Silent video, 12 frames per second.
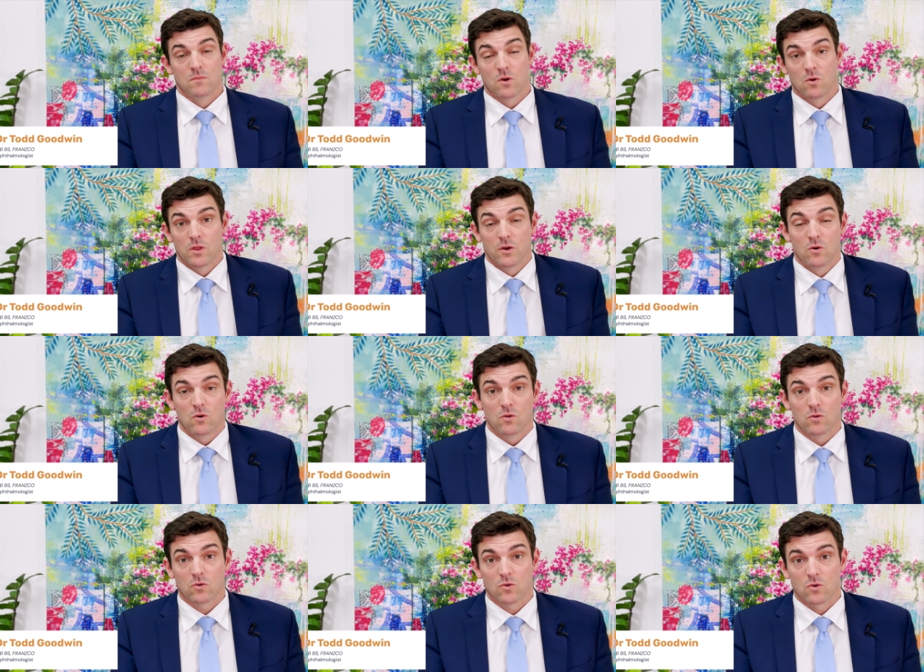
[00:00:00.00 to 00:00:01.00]
But all in
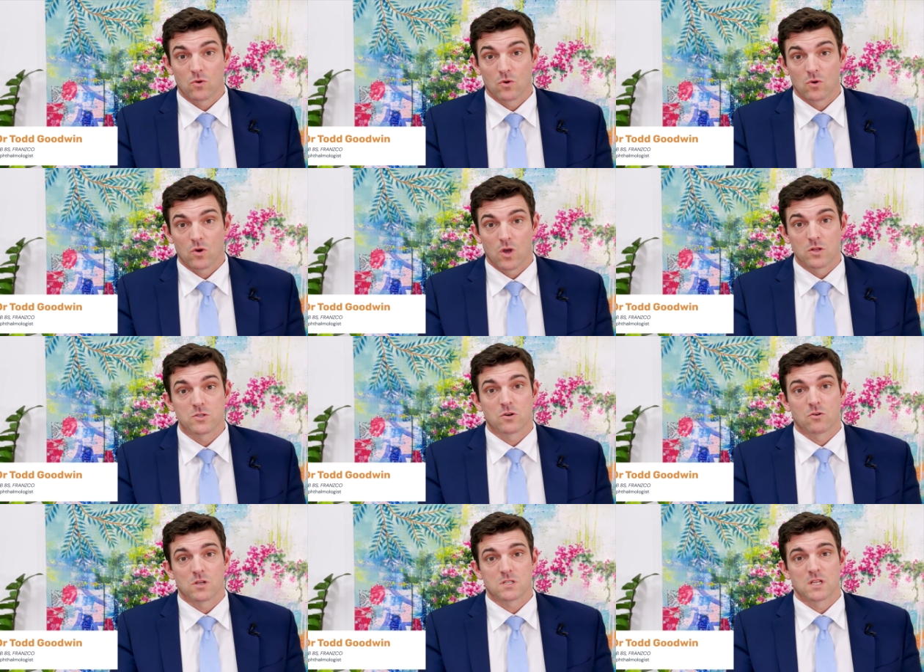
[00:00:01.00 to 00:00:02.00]
all,
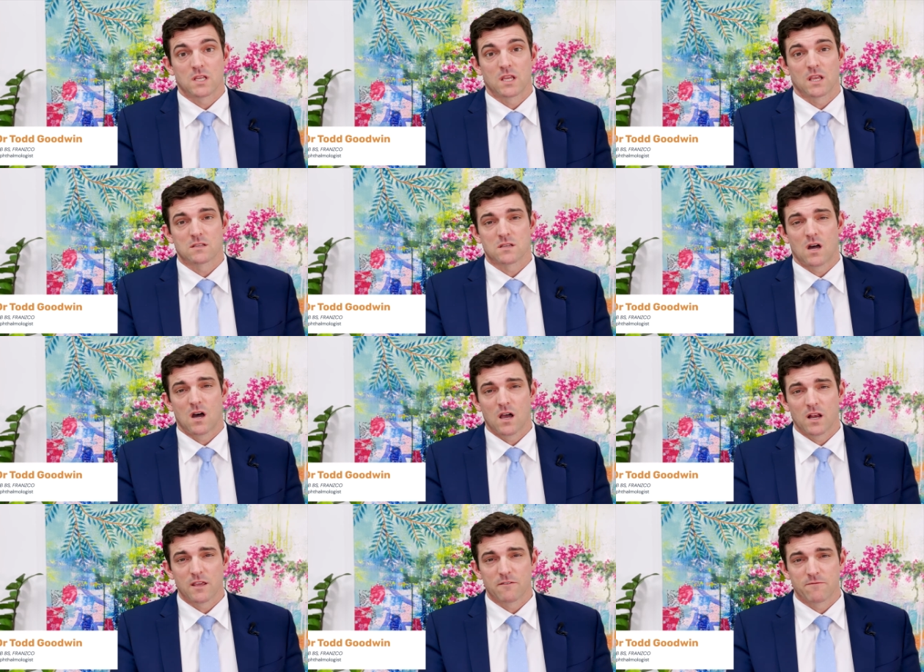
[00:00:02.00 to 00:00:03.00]
collagen cross-linking is a
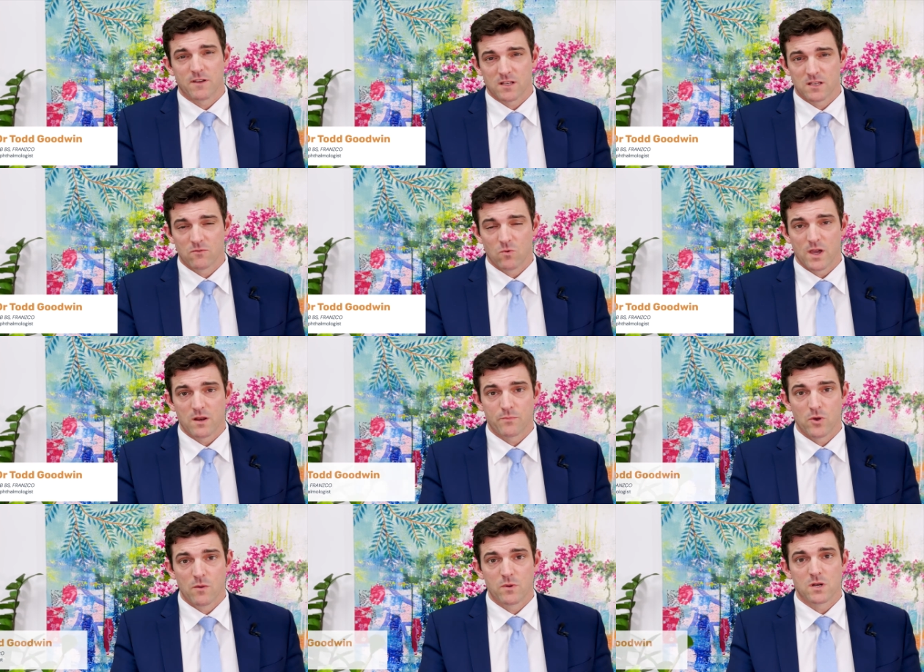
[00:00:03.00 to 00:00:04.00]
highly effective way to
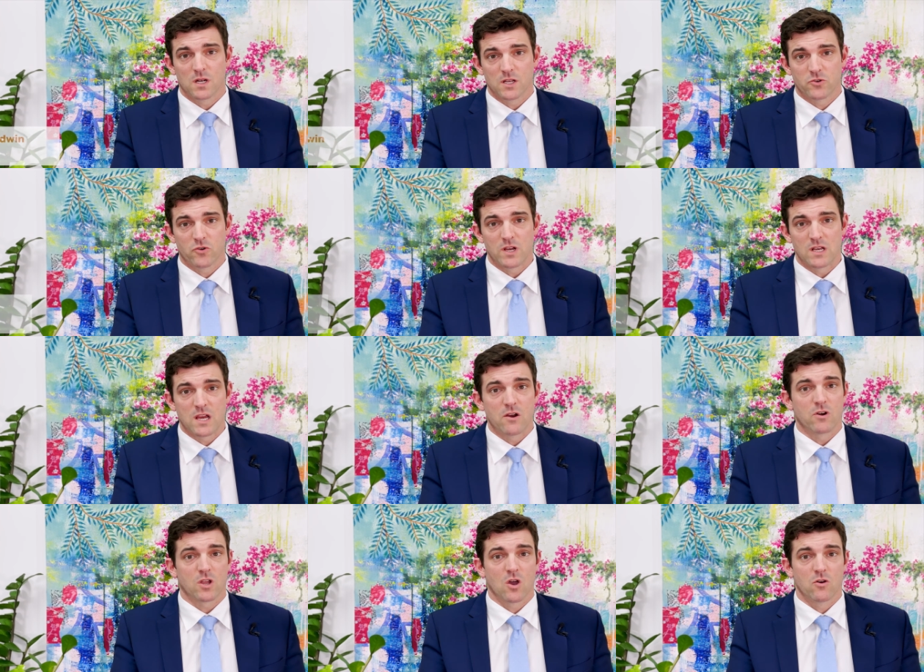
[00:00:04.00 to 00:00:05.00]
permanently treat
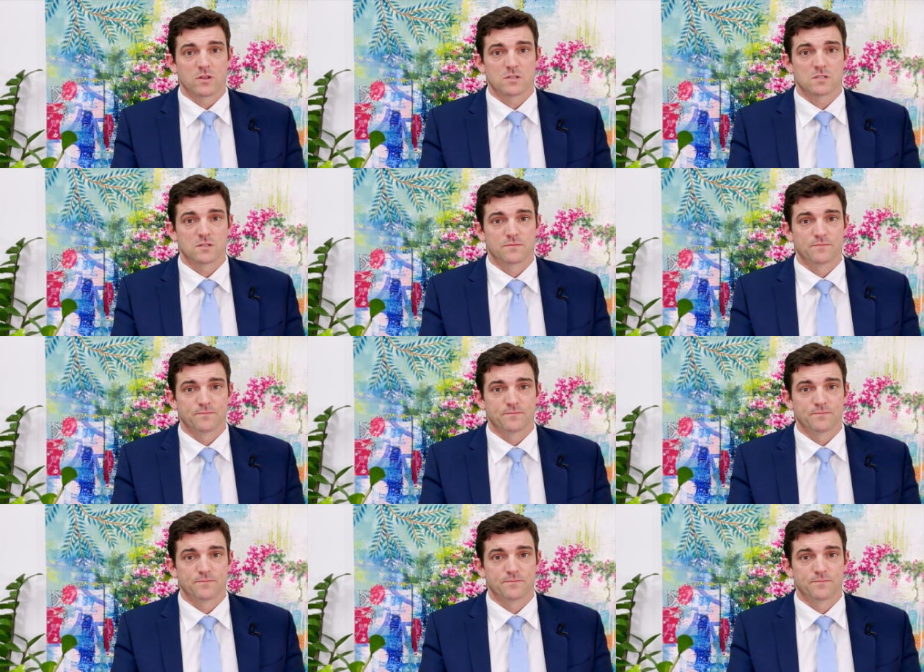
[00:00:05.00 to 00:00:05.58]
keratoconus.